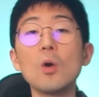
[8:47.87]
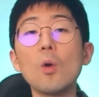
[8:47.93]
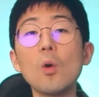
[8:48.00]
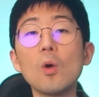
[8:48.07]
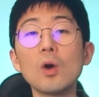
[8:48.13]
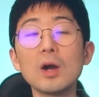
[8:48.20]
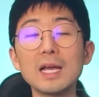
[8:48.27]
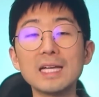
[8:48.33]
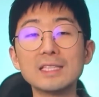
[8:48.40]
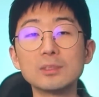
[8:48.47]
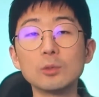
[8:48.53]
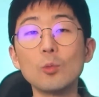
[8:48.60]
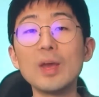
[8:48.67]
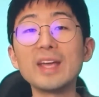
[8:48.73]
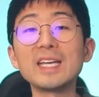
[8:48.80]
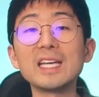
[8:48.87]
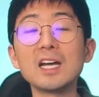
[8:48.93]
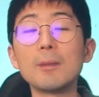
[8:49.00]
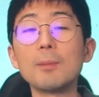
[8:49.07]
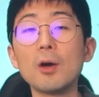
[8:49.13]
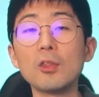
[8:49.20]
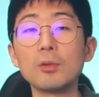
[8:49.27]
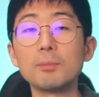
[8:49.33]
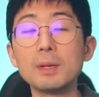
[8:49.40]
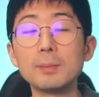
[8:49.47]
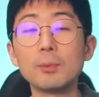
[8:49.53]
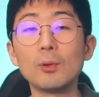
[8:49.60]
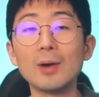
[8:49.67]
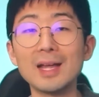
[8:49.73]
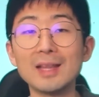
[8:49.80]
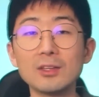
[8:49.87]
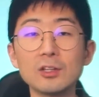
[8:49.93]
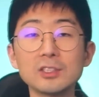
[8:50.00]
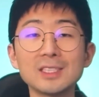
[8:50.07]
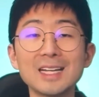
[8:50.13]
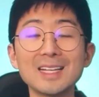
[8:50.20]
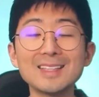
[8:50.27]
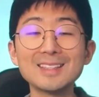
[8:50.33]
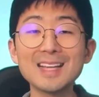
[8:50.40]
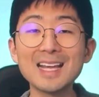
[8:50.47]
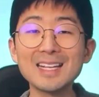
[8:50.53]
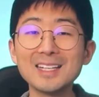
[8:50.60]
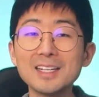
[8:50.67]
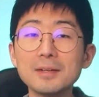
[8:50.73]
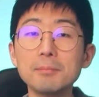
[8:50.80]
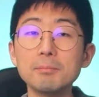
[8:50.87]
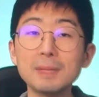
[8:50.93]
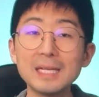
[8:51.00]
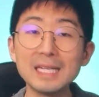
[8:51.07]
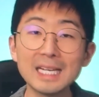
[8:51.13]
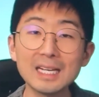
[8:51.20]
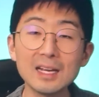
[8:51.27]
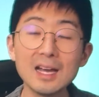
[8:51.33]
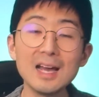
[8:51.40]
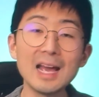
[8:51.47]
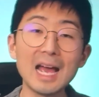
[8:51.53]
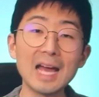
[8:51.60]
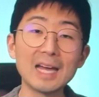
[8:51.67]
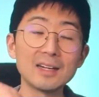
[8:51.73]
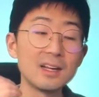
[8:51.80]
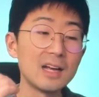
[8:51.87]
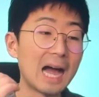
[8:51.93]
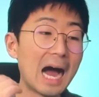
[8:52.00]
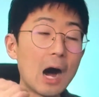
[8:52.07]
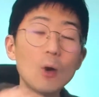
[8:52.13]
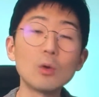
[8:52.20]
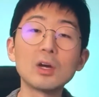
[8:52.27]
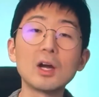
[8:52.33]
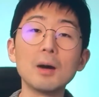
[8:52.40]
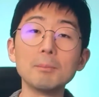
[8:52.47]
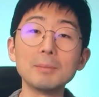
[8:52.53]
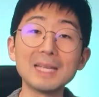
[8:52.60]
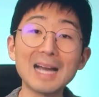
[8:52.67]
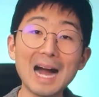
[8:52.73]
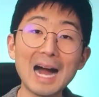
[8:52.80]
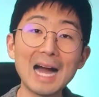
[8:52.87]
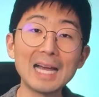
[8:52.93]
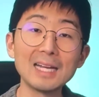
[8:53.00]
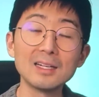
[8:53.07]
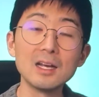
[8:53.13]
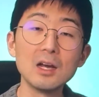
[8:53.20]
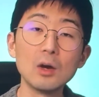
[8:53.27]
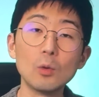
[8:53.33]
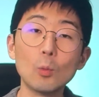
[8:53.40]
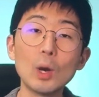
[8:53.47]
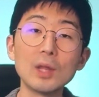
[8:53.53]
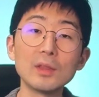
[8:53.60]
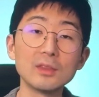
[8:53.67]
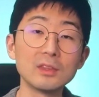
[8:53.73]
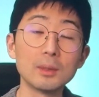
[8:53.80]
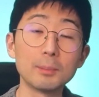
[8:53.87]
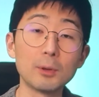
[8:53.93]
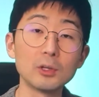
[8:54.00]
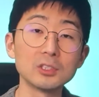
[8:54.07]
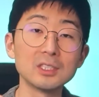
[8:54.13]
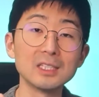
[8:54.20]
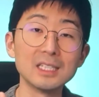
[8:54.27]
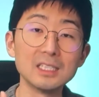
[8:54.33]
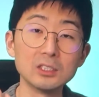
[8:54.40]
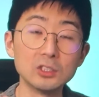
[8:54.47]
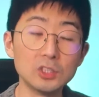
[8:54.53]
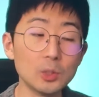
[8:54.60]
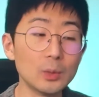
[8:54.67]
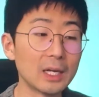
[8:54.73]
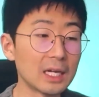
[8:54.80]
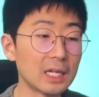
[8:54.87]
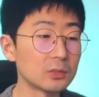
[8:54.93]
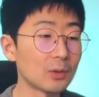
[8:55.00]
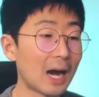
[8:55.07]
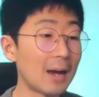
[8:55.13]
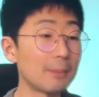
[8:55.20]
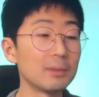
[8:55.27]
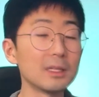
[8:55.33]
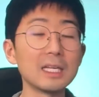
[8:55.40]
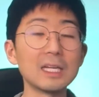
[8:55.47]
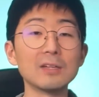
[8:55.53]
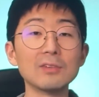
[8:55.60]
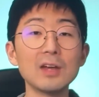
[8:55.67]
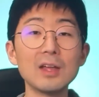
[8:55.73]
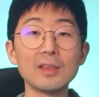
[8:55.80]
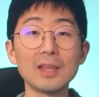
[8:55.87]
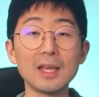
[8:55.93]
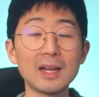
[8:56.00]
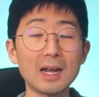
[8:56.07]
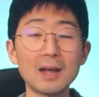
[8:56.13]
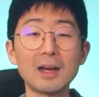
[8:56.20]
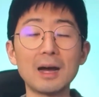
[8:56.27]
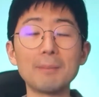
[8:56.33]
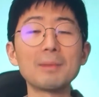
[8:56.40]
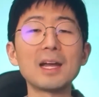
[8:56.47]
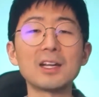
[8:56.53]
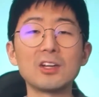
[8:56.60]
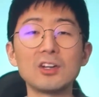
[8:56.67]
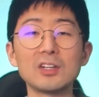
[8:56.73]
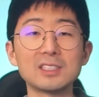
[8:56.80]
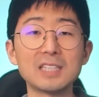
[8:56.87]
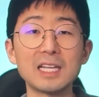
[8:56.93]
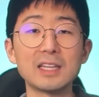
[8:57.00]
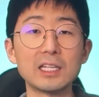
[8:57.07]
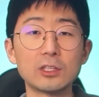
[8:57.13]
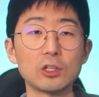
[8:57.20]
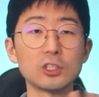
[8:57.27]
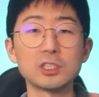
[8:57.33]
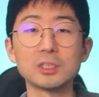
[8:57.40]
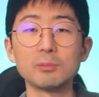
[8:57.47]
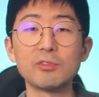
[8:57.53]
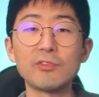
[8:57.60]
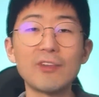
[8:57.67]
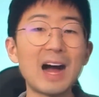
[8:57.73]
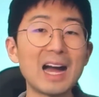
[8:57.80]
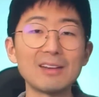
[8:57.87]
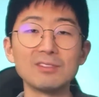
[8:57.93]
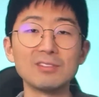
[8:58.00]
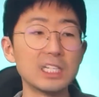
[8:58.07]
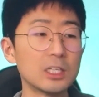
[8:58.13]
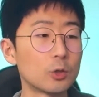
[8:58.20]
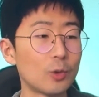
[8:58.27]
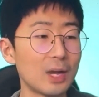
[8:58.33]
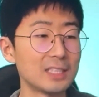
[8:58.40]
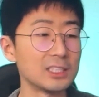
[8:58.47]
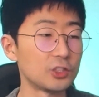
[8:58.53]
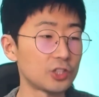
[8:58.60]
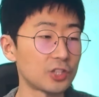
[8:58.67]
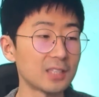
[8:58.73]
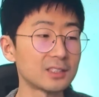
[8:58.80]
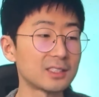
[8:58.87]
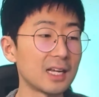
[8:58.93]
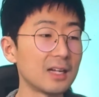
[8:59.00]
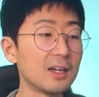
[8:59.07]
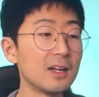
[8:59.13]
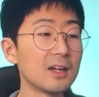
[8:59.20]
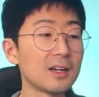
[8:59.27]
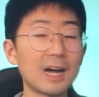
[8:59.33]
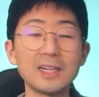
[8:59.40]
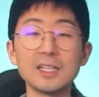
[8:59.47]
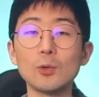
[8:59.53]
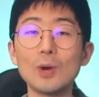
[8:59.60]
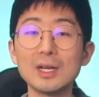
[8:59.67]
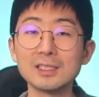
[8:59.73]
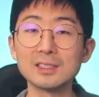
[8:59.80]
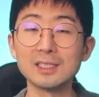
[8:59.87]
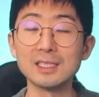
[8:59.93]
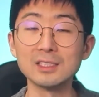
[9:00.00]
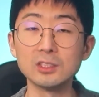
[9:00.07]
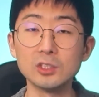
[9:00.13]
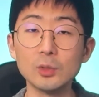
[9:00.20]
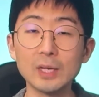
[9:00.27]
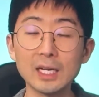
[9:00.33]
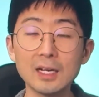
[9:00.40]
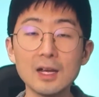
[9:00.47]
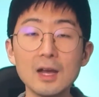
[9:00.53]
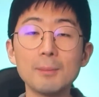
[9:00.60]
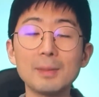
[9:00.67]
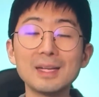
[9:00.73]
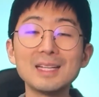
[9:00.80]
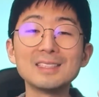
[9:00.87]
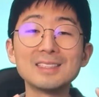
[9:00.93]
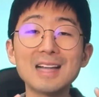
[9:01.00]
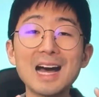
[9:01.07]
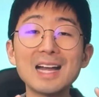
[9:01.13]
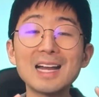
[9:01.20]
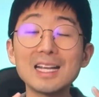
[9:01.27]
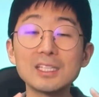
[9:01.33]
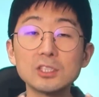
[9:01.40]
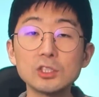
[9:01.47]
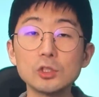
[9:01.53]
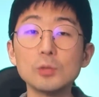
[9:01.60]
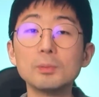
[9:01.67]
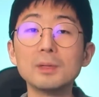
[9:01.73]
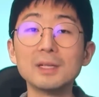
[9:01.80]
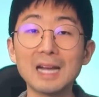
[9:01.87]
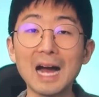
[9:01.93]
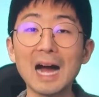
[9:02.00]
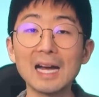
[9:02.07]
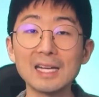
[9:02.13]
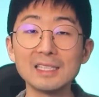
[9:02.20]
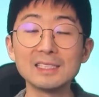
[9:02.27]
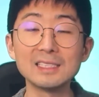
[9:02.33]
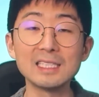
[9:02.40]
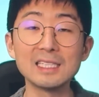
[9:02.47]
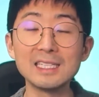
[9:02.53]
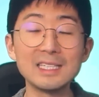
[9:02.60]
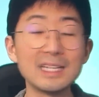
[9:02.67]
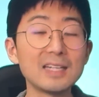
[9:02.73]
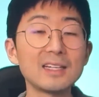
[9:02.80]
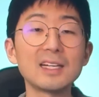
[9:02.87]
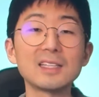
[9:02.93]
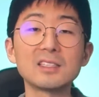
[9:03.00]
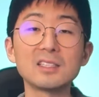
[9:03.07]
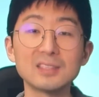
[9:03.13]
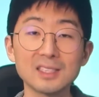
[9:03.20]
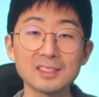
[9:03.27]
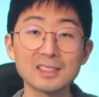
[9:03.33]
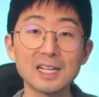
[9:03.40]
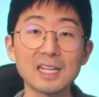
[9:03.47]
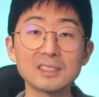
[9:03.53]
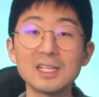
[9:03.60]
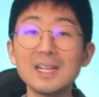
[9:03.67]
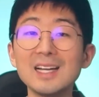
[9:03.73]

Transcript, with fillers: or it's waking up other people and there's an intended meaning and outcome behind mm-hmm. what the person is doing. And so I believe, and I, am not here to say that there's some 5D crazy chess that Kanye West is doing, but he's not a stupid guy. He's, he didn't get to success.